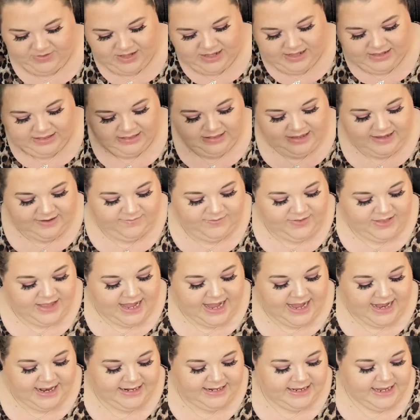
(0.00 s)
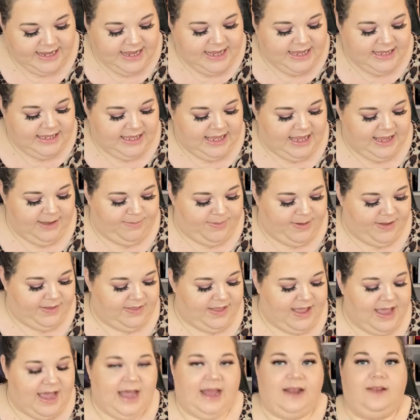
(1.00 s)
Loved that keeping
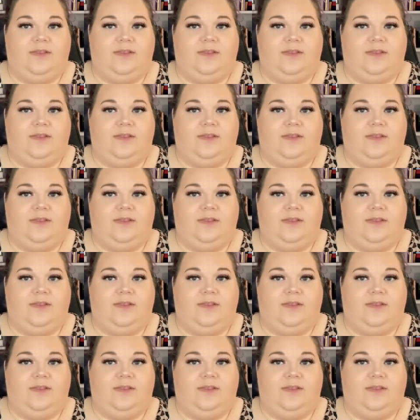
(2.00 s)
that.